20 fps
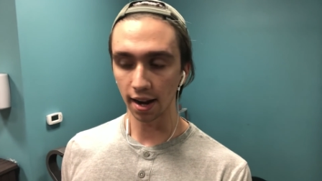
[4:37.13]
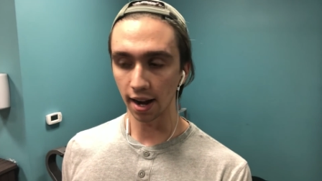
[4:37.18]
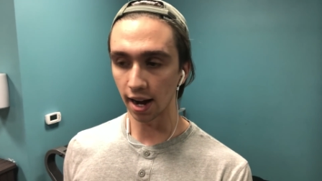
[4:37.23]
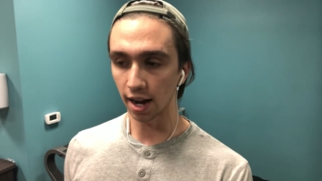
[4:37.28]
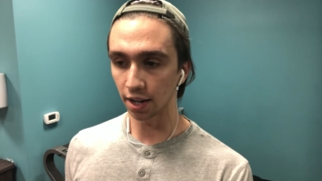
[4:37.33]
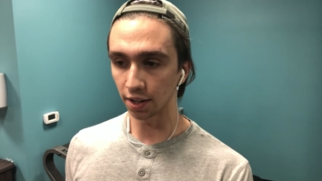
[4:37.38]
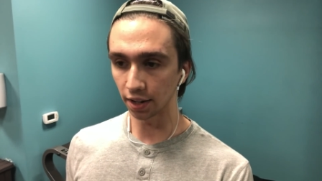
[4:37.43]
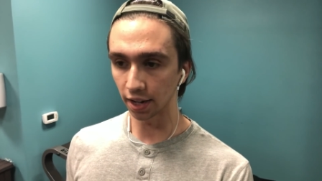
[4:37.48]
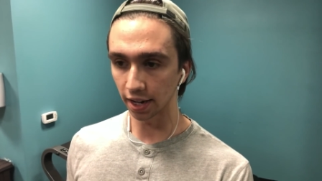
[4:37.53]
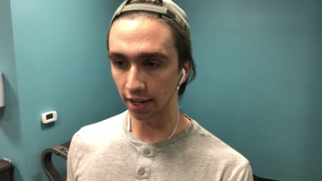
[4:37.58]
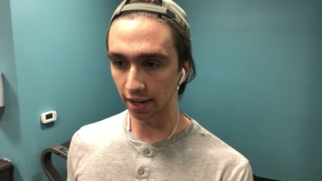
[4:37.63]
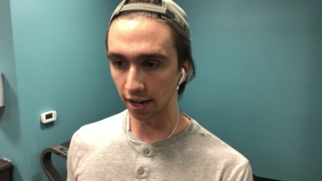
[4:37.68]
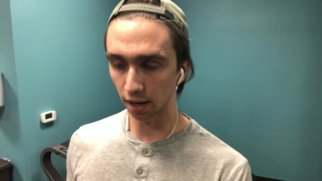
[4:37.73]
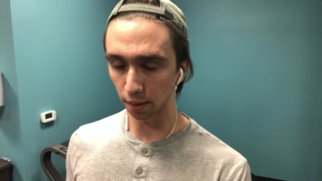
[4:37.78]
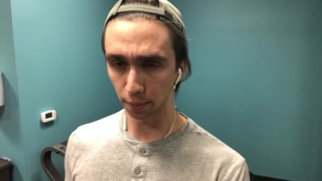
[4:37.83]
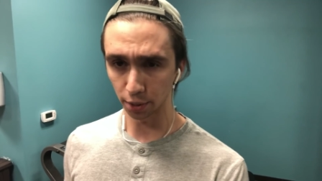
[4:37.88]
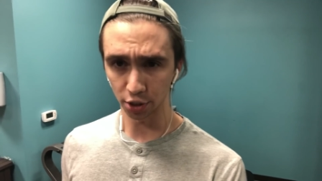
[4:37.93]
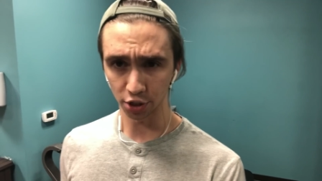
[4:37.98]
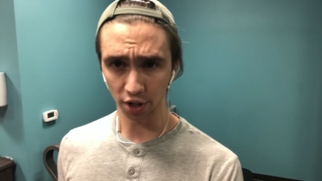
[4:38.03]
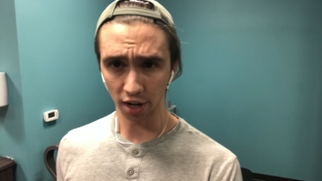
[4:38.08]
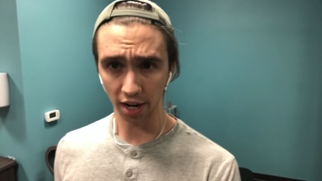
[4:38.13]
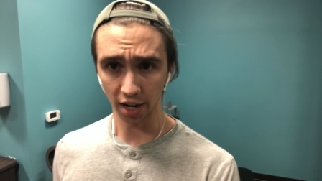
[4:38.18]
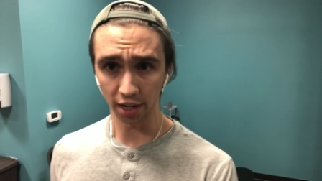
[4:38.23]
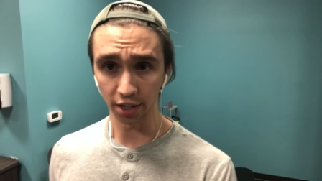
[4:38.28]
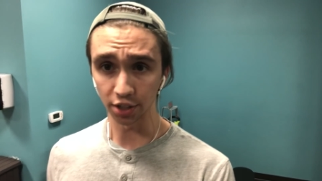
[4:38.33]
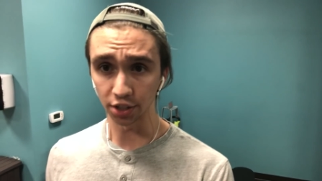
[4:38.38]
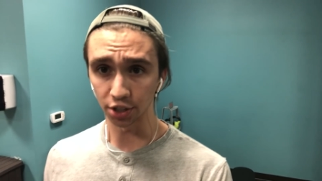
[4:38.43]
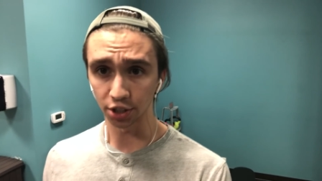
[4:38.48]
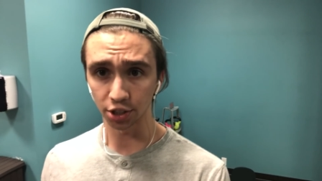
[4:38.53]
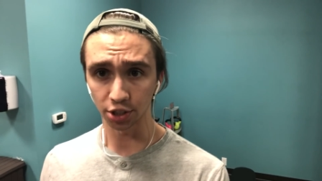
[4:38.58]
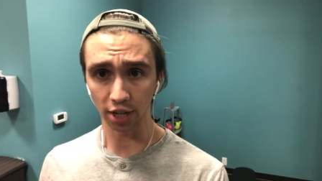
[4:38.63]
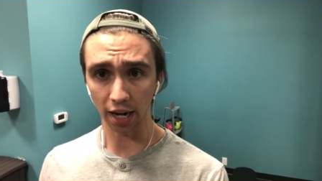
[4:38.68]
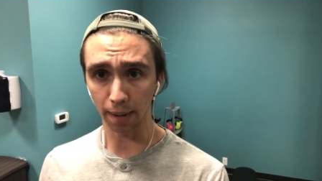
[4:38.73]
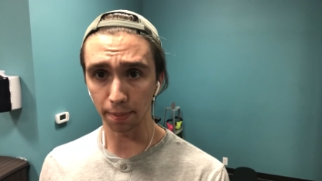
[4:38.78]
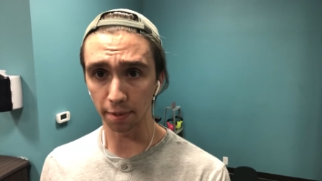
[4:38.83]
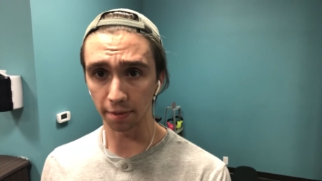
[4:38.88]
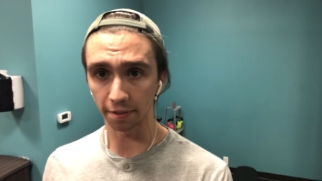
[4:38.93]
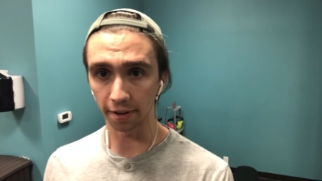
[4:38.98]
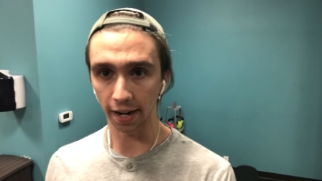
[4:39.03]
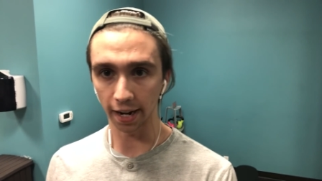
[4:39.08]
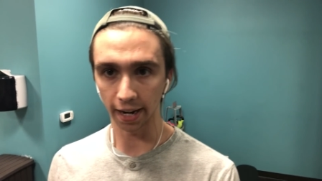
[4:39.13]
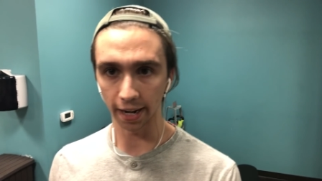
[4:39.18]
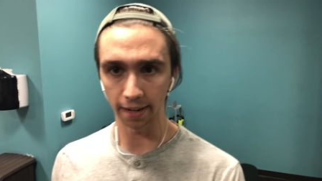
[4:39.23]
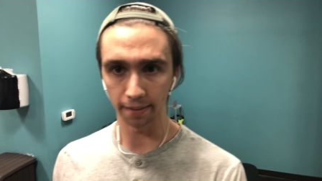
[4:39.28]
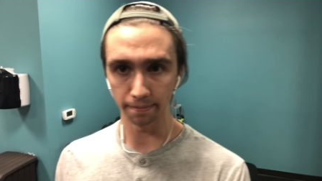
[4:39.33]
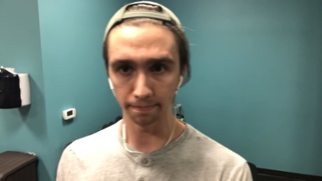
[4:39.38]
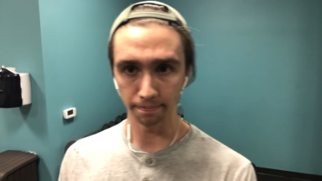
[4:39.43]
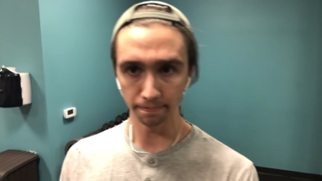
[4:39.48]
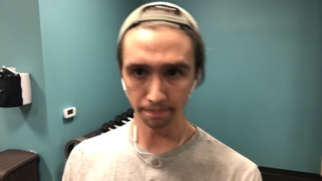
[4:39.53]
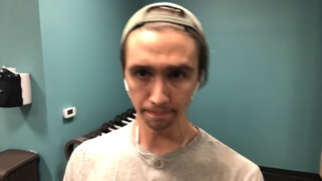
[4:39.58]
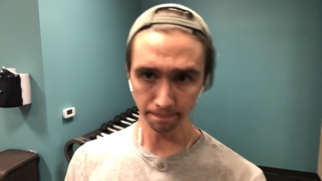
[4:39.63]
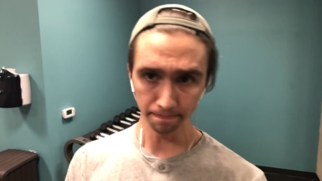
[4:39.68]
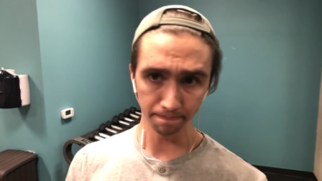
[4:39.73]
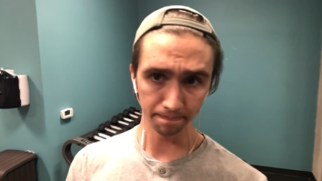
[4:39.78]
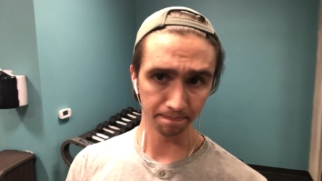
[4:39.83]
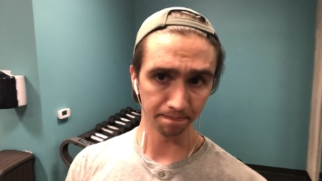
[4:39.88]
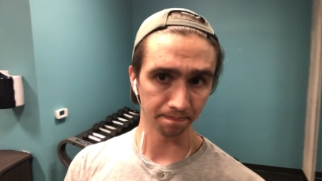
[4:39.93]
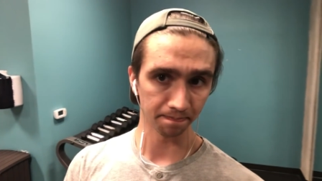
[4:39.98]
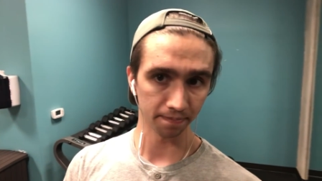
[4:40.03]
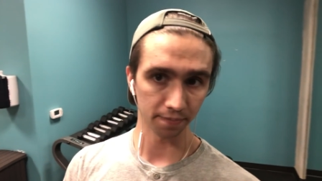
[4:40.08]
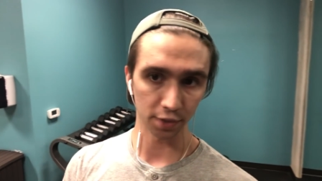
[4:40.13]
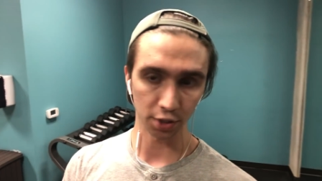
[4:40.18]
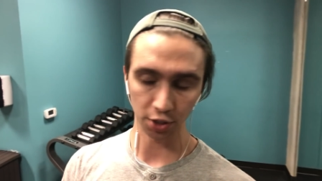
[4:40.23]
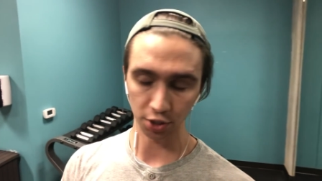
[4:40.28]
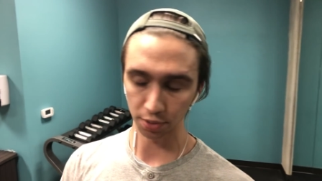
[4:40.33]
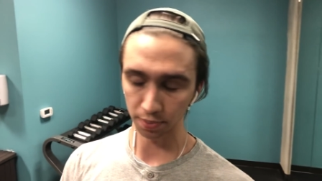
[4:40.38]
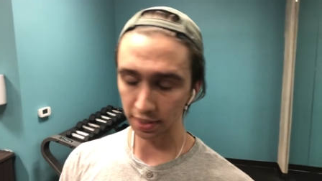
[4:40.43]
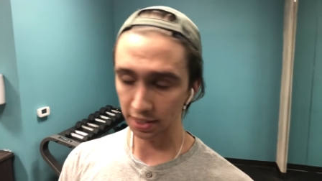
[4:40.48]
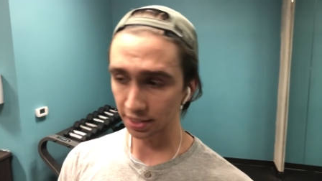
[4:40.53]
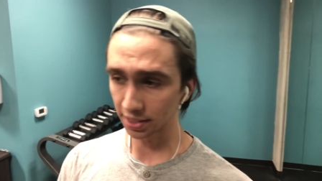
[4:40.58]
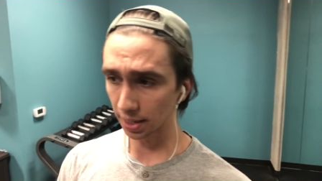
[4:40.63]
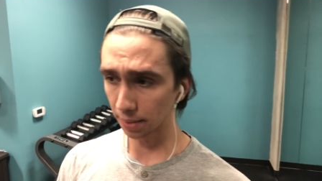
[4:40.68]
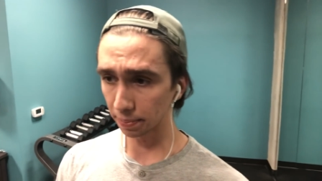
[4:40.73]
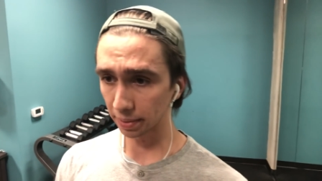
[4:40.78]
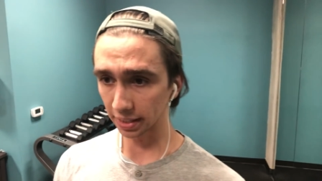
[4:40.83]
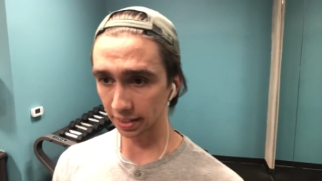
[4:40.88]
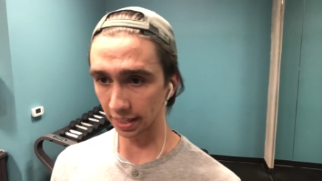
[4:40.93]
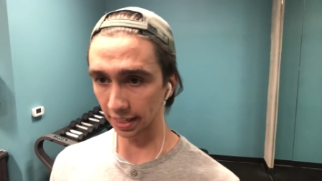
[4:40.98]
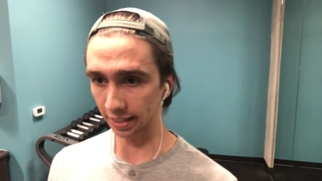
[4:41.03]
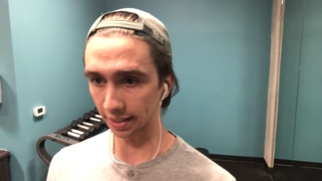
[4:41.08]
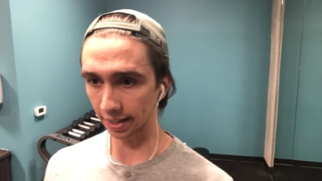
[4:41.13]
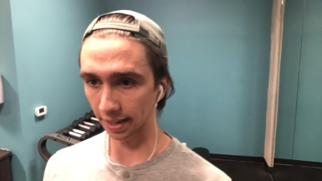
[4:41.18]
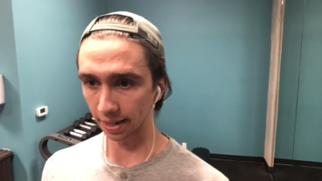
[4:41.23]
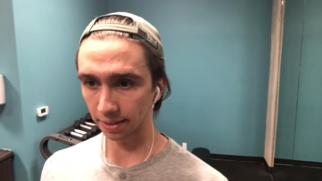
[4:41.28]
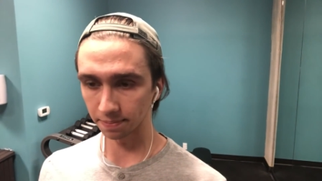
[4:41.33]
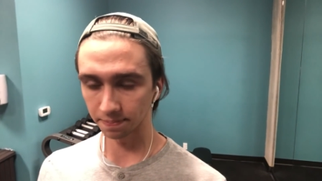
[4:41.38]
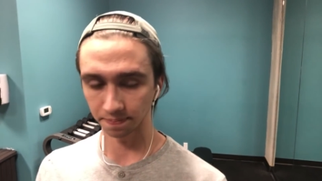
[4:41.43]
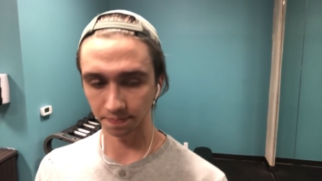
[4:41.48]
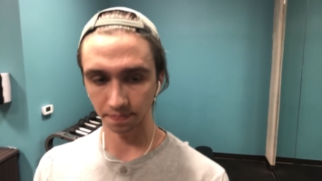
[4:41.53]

online arbitrage, Shopify, excuse me, something like that,